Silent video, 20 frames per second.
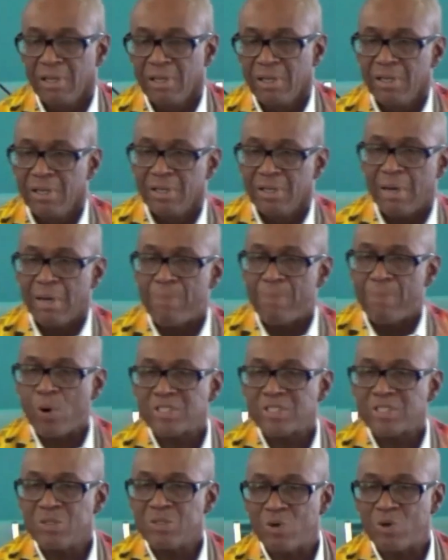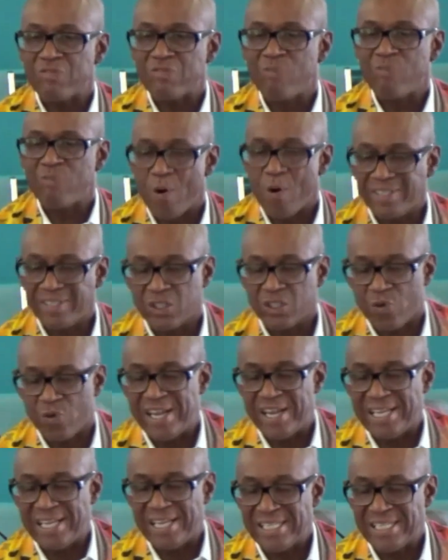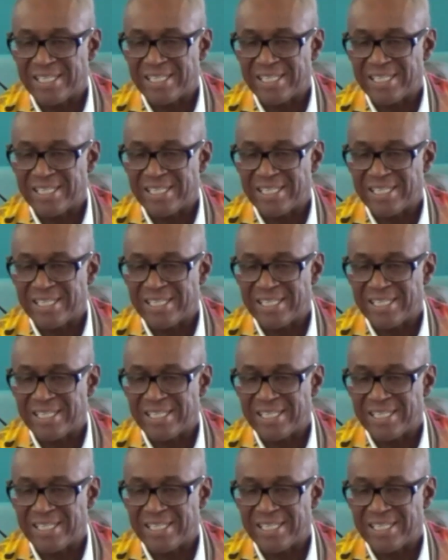a person with 4 degrees,